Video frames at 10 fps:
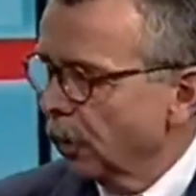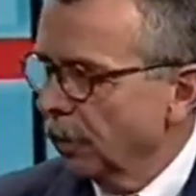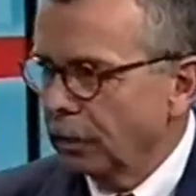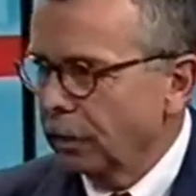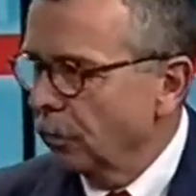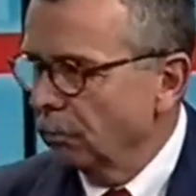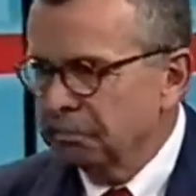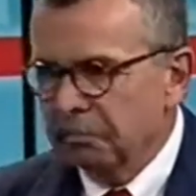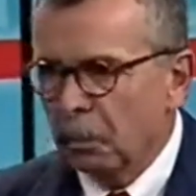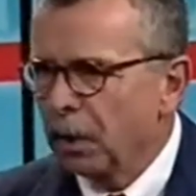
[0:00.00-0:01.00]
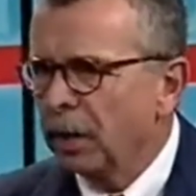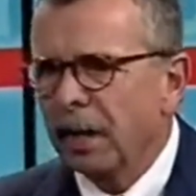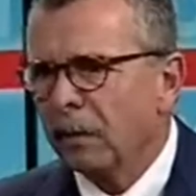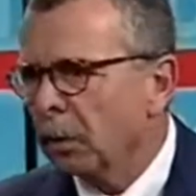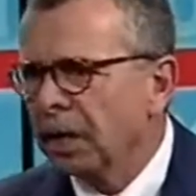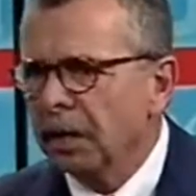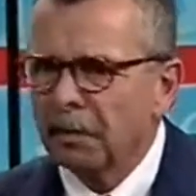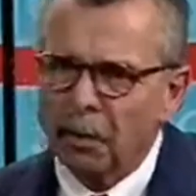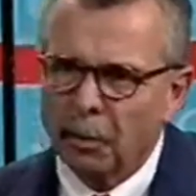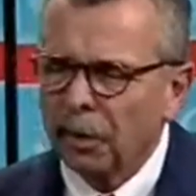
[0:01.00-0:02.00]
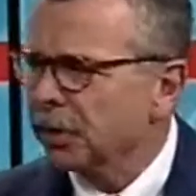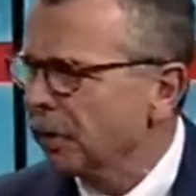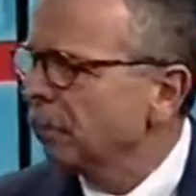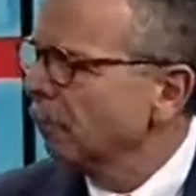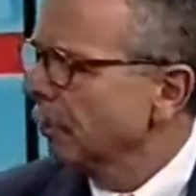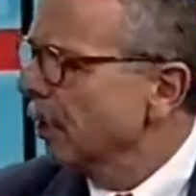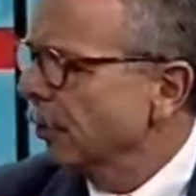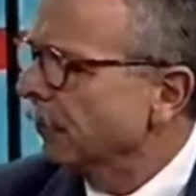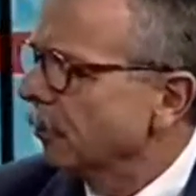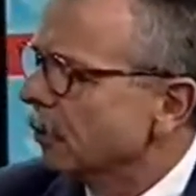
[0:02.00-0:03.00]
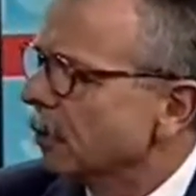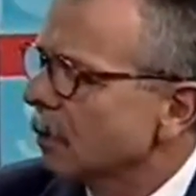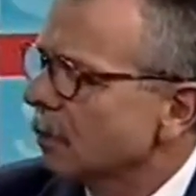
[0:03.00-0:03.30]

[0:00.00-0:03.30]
Who do you read every week, or what's your major influences?